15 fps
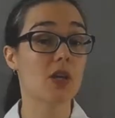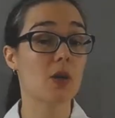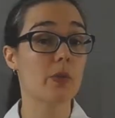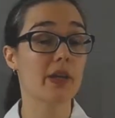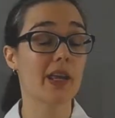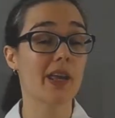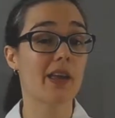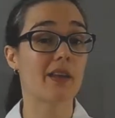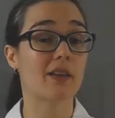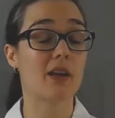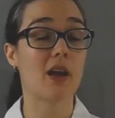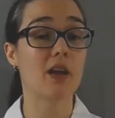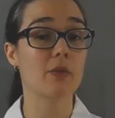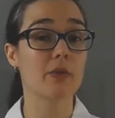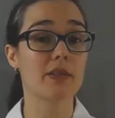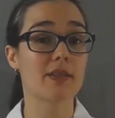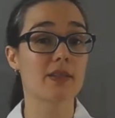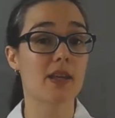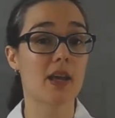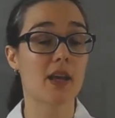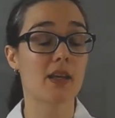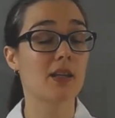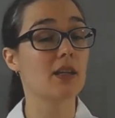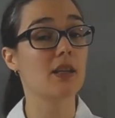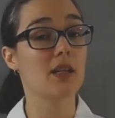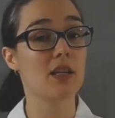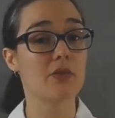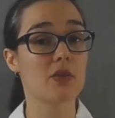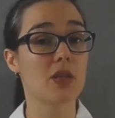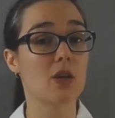So again, I would say,
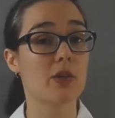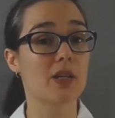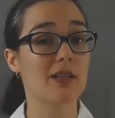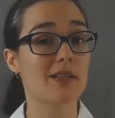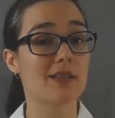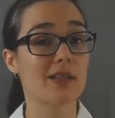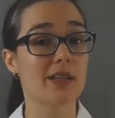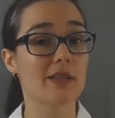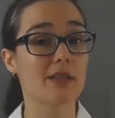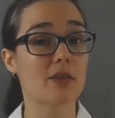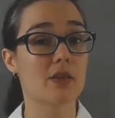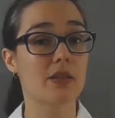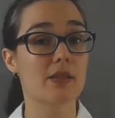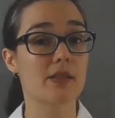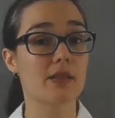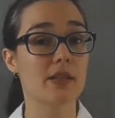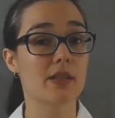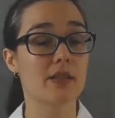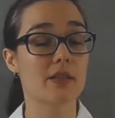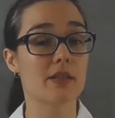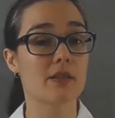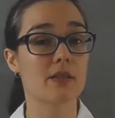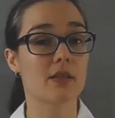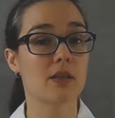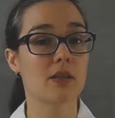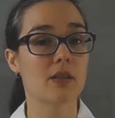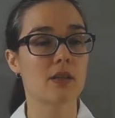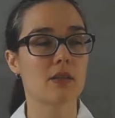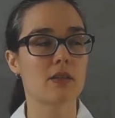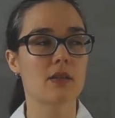even though it is 6th on its list,
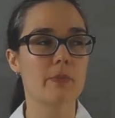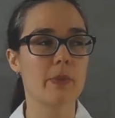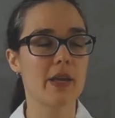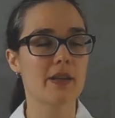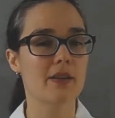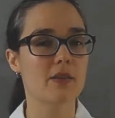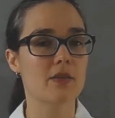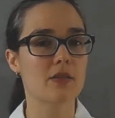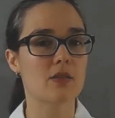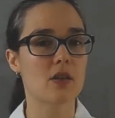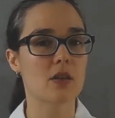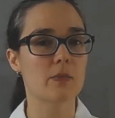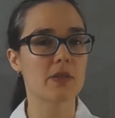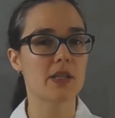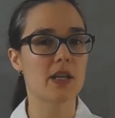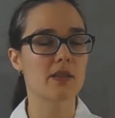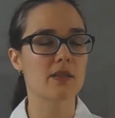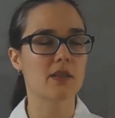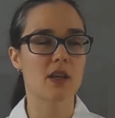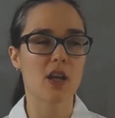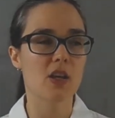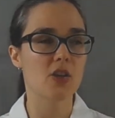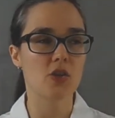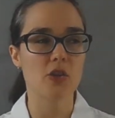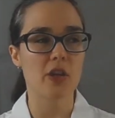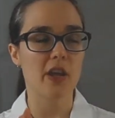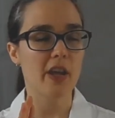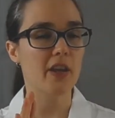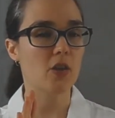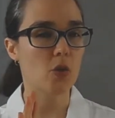depending on circumstance,
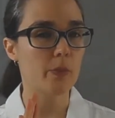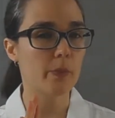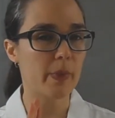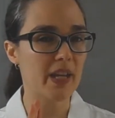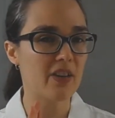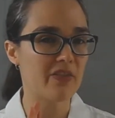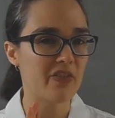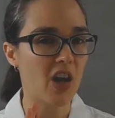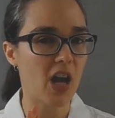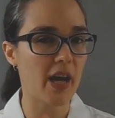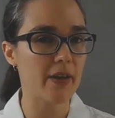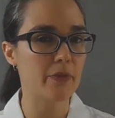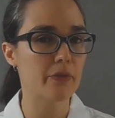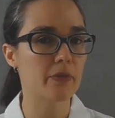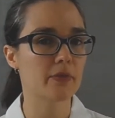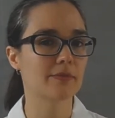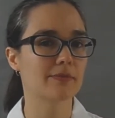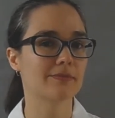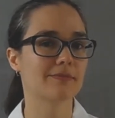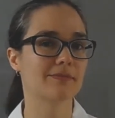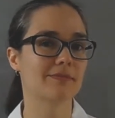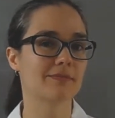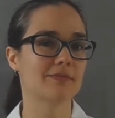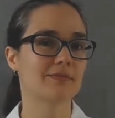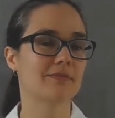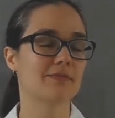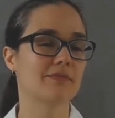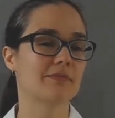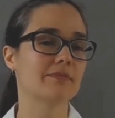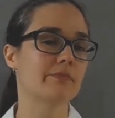it could be a 5.
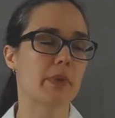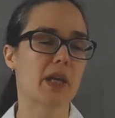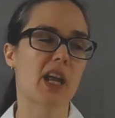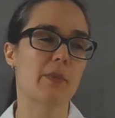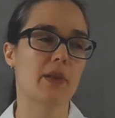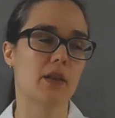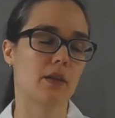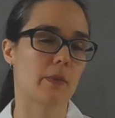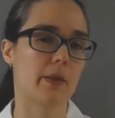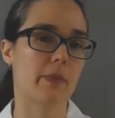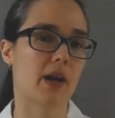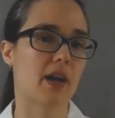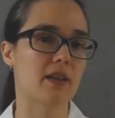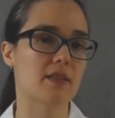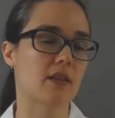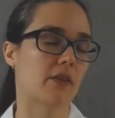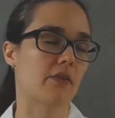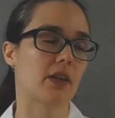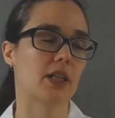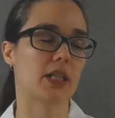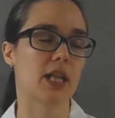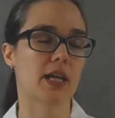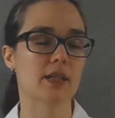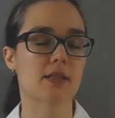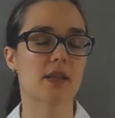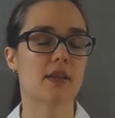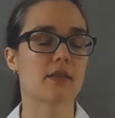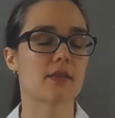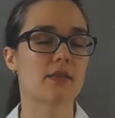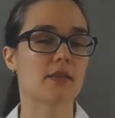But I'm a little bit biased. I really like
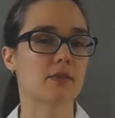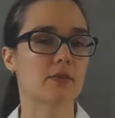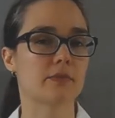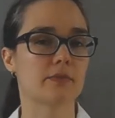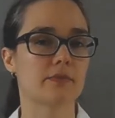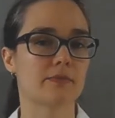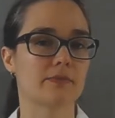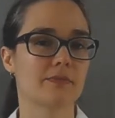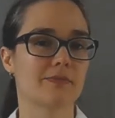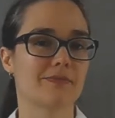stainless steel.